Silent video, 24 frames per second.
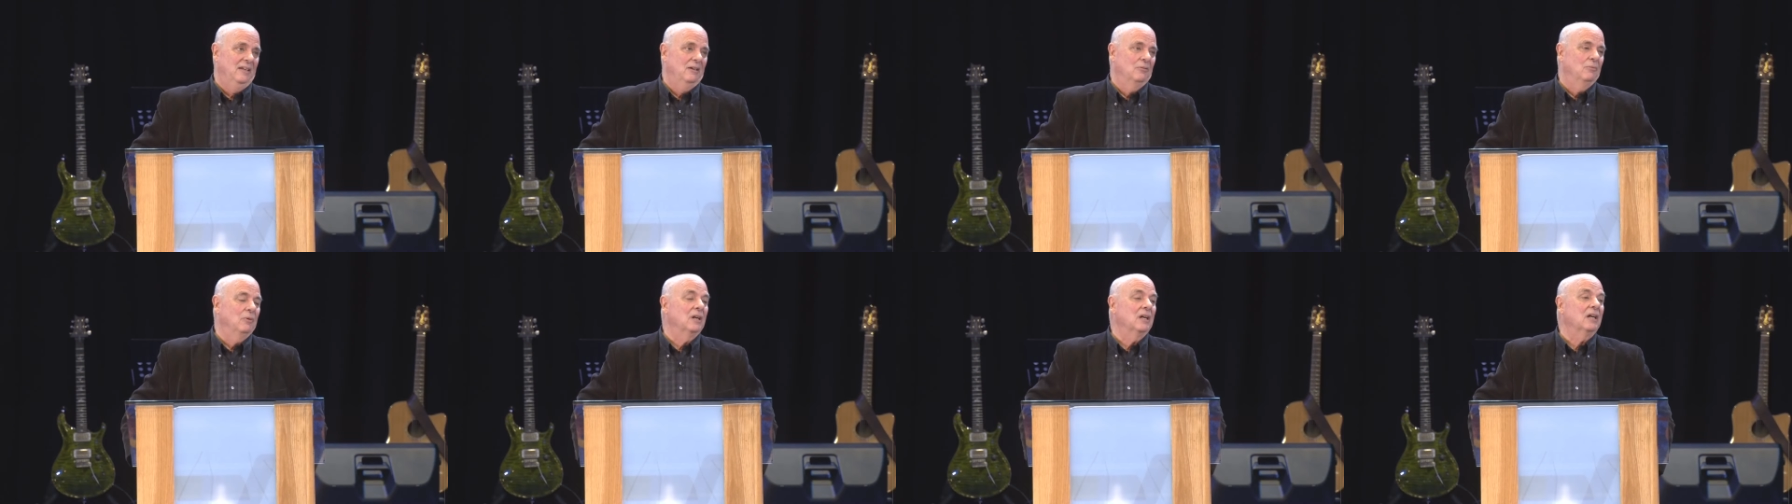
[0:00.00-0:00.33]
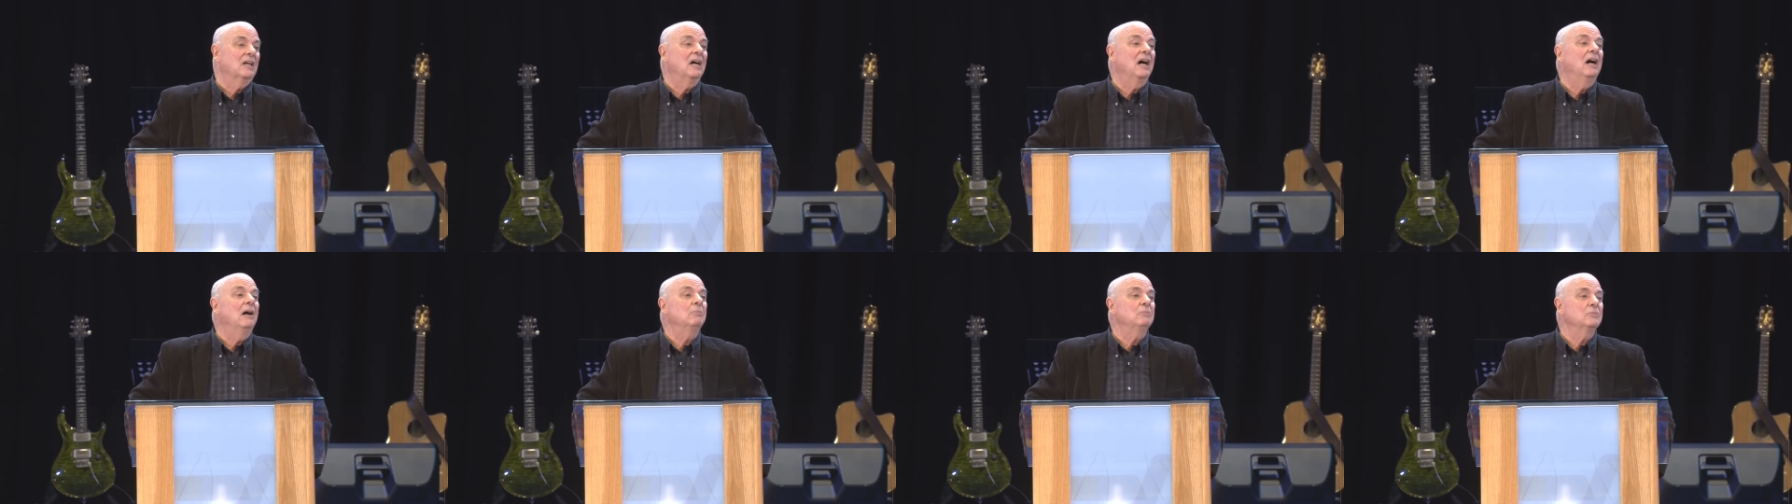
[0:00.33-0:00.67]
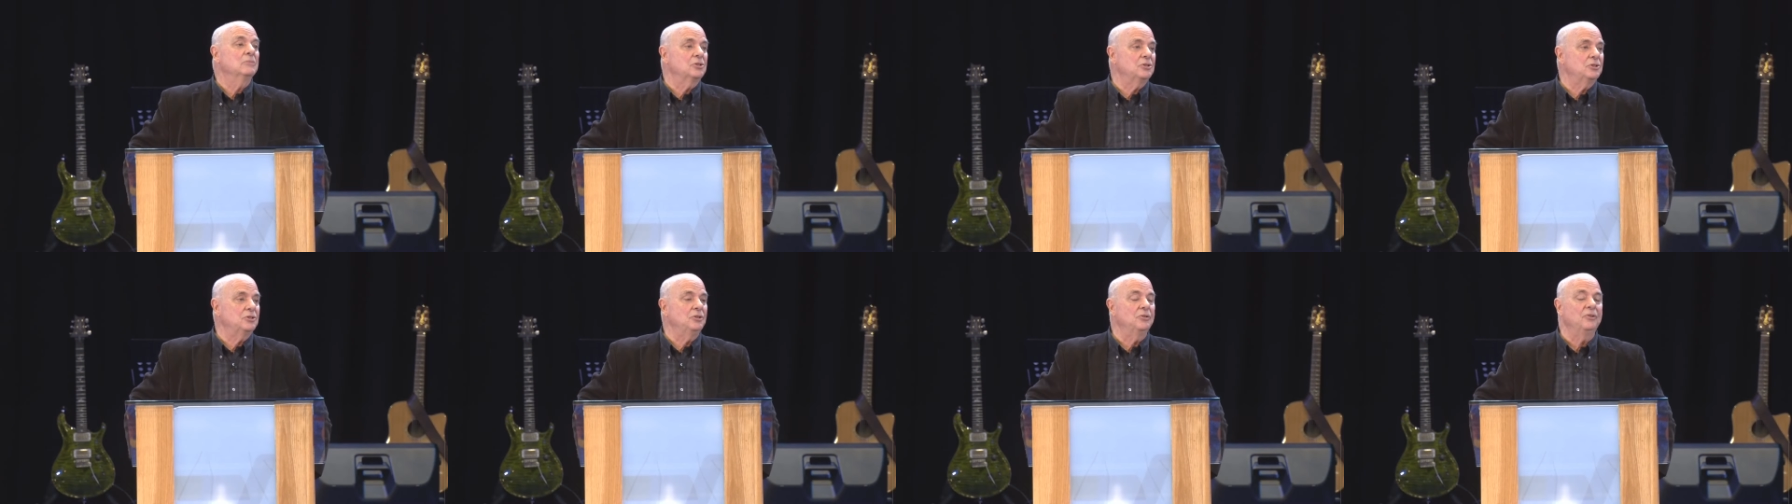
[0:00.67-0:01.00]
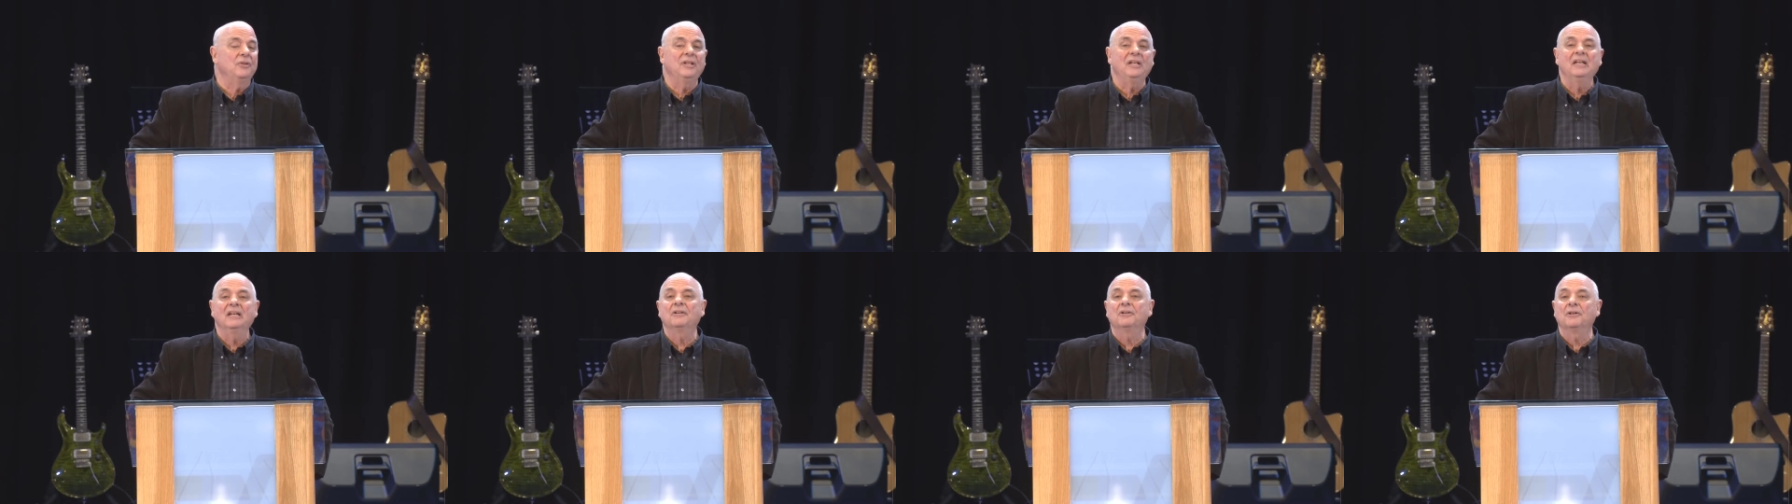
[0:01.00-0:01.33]
when it comes to
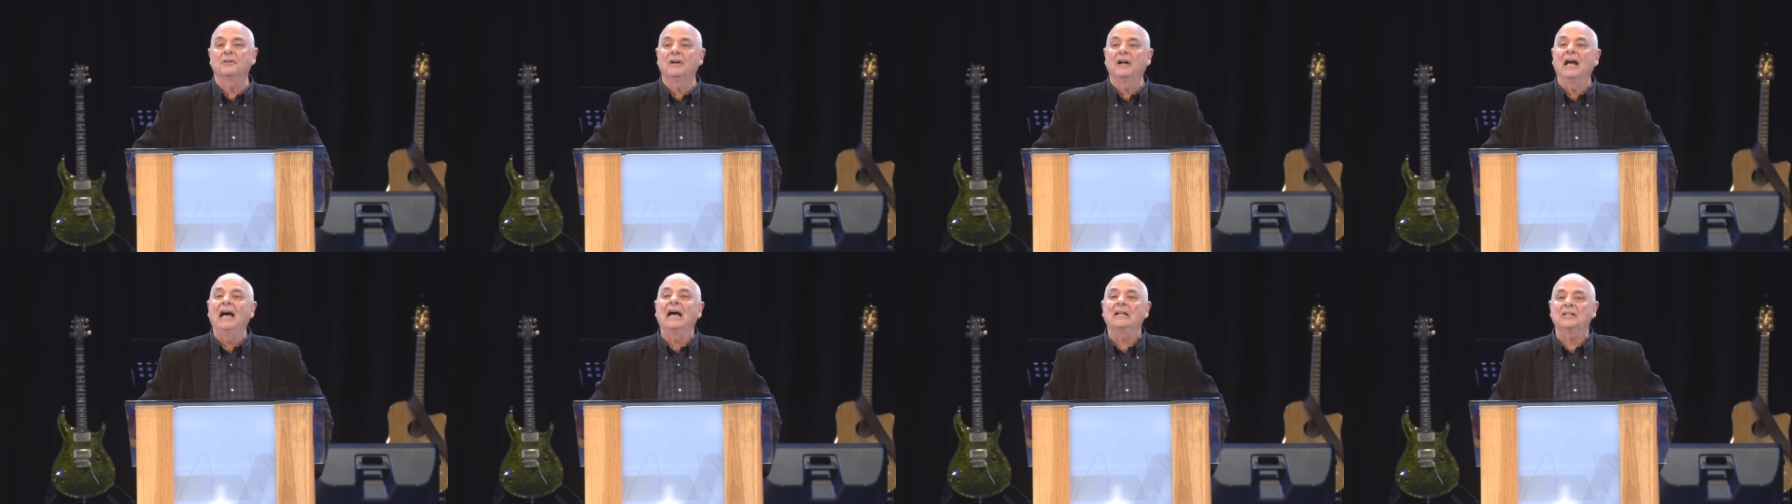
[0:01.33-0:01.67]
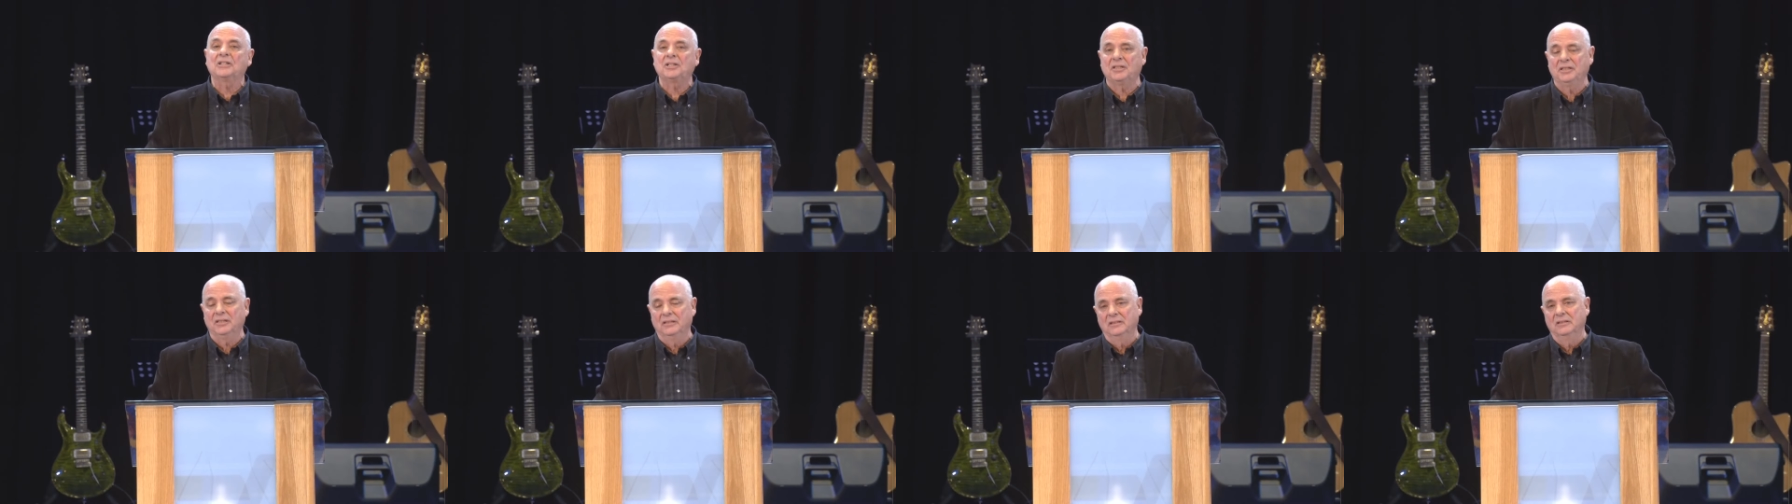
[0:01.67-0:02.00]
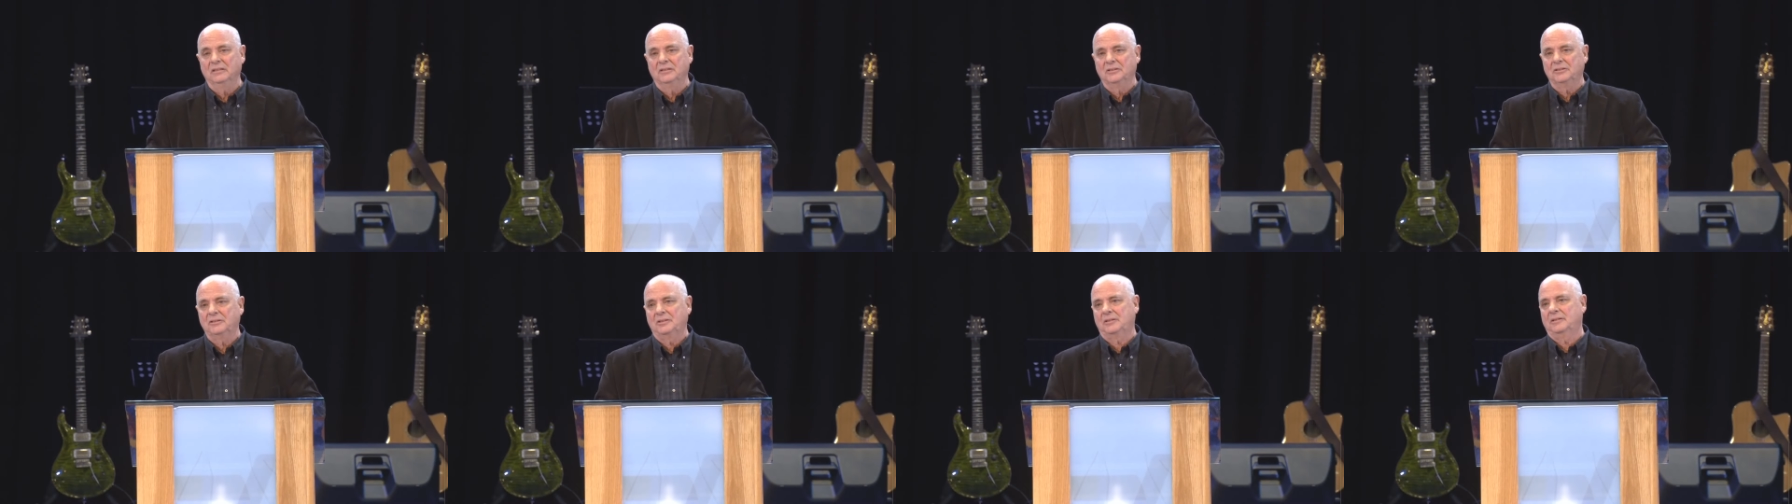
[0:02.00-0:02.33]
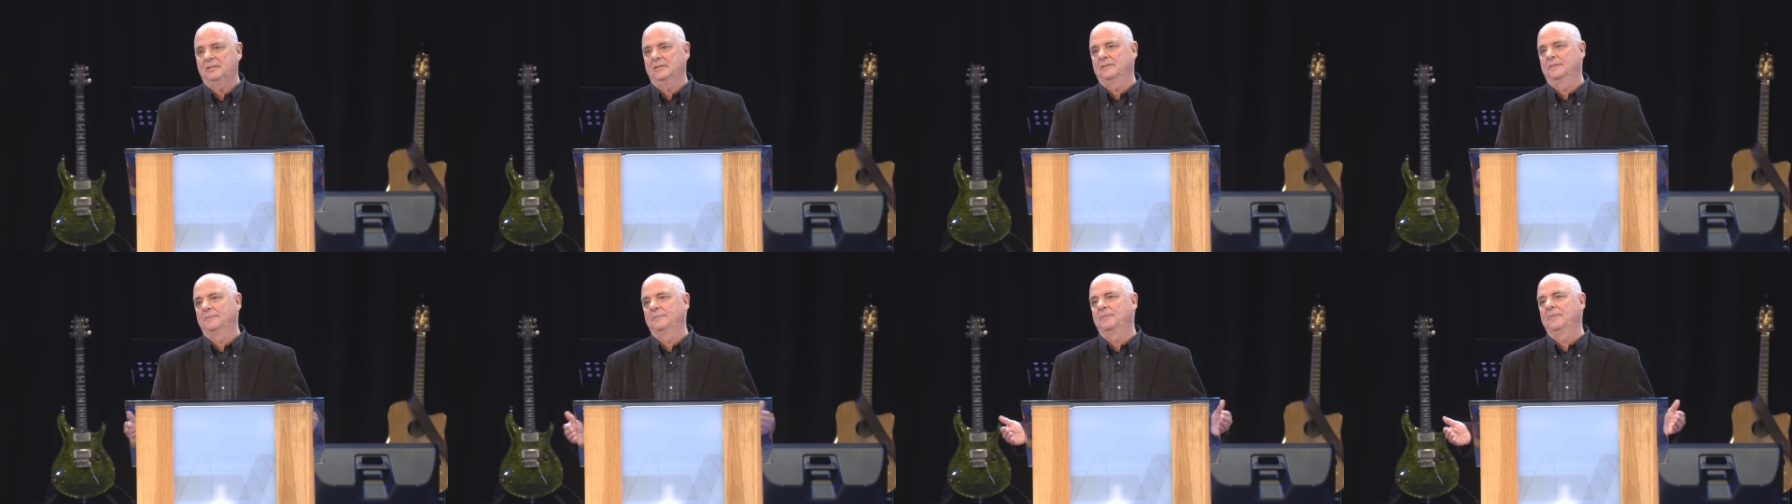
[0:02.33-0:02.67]
the
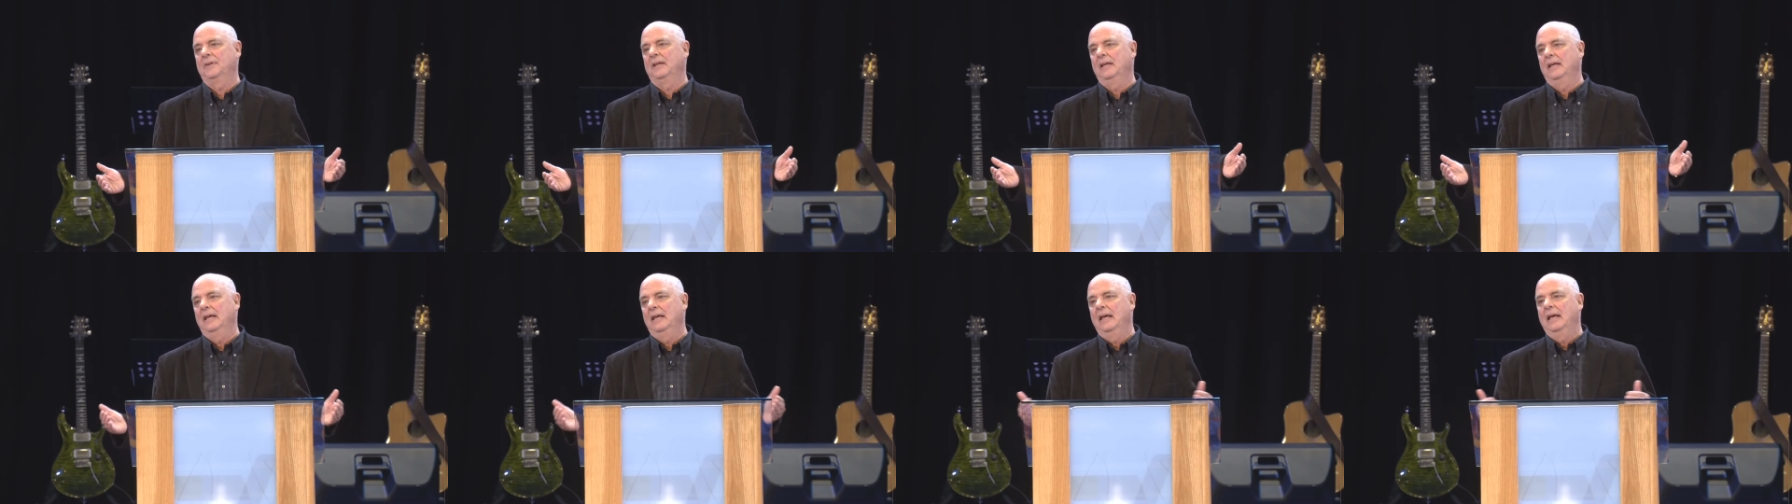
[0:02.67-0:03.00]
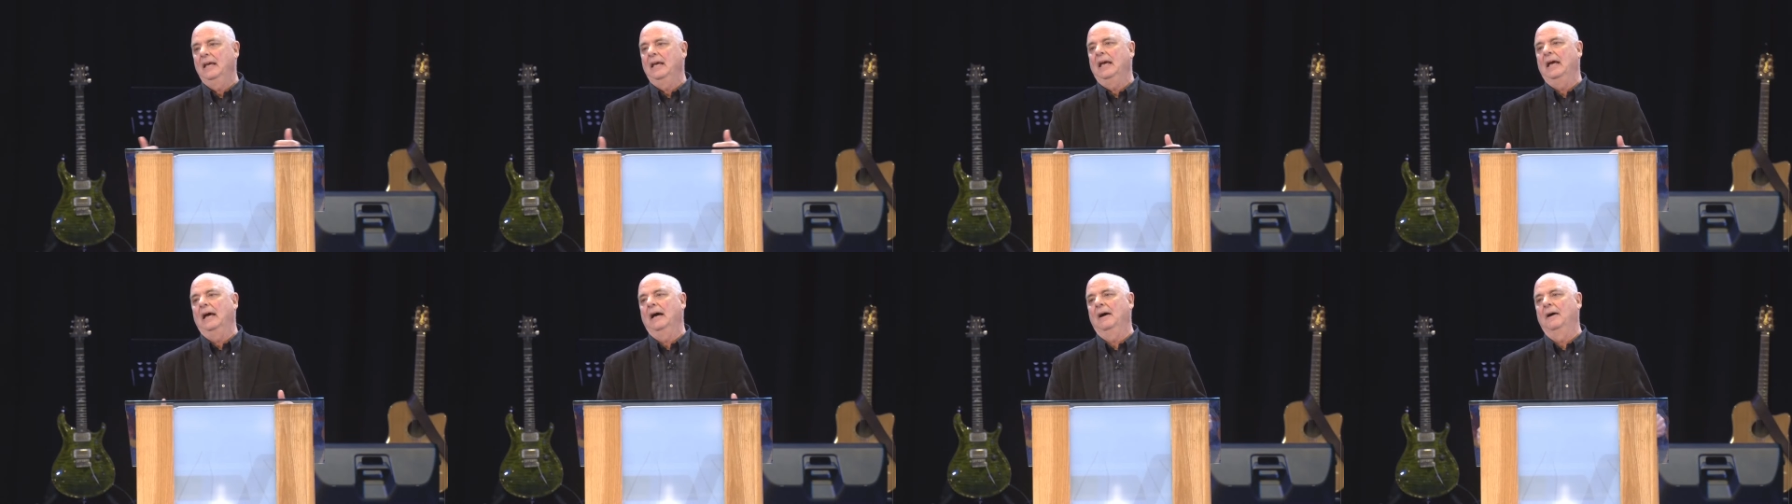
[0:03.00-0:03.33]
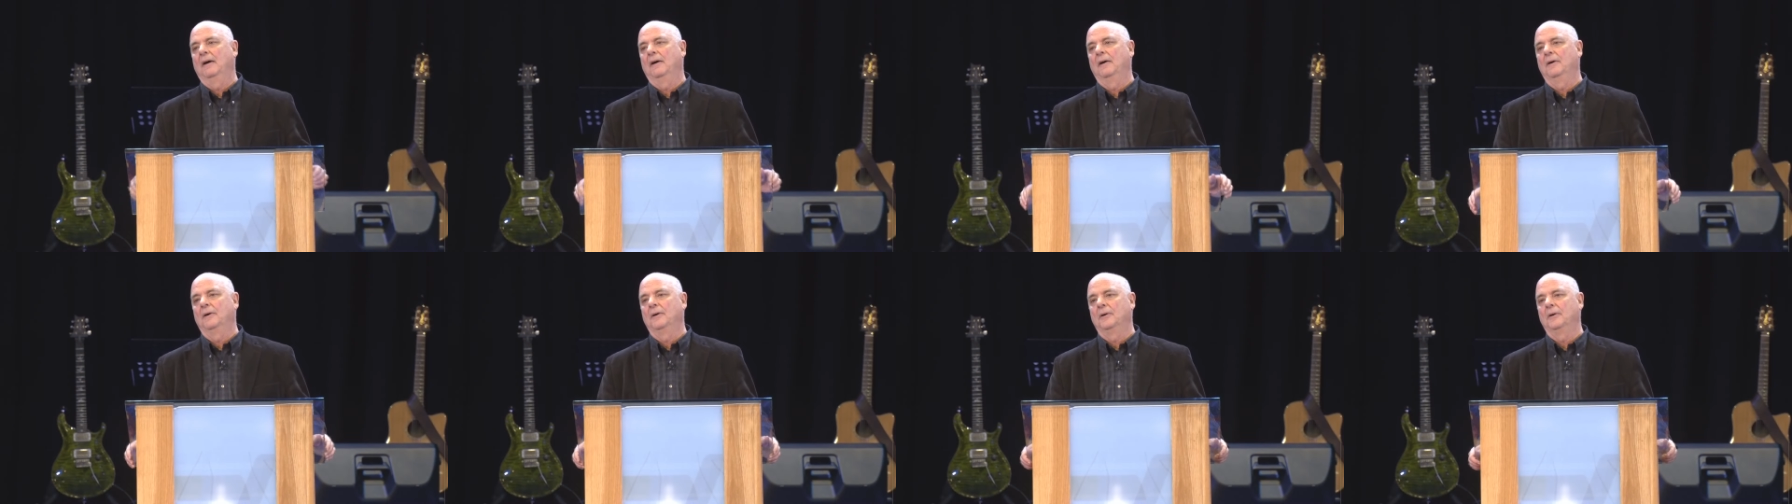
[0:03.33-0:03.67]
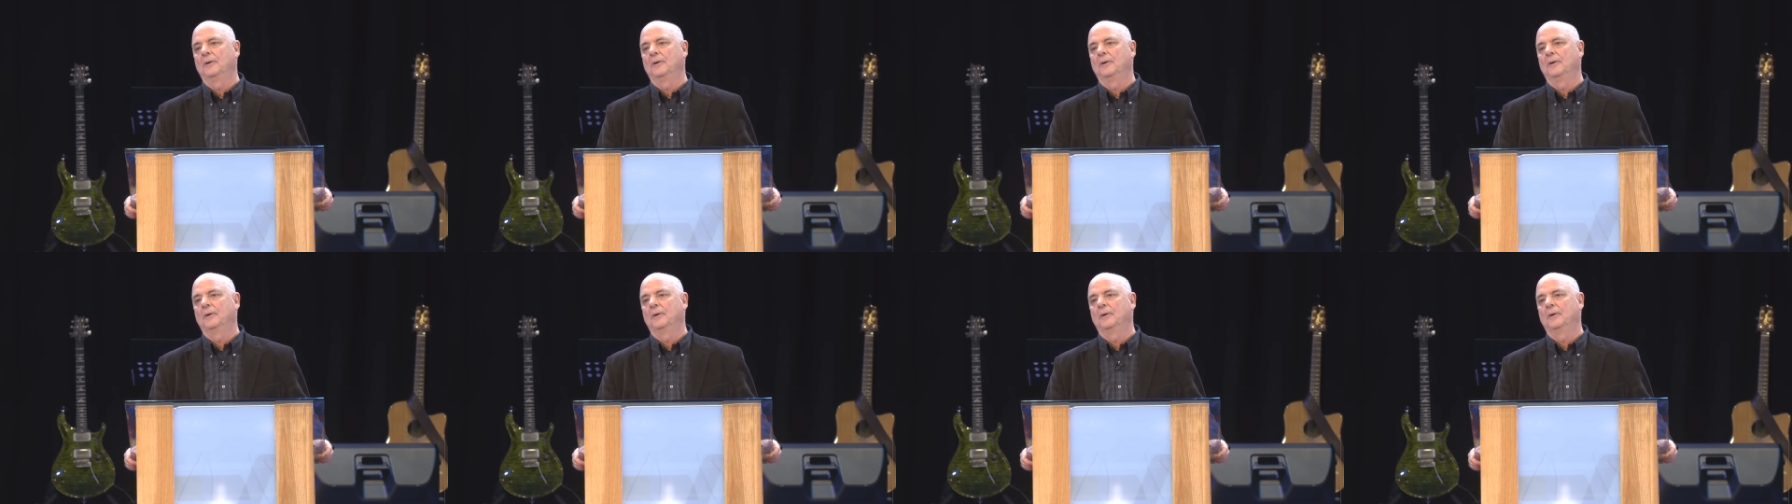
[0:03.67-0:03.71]
interactions. Uh,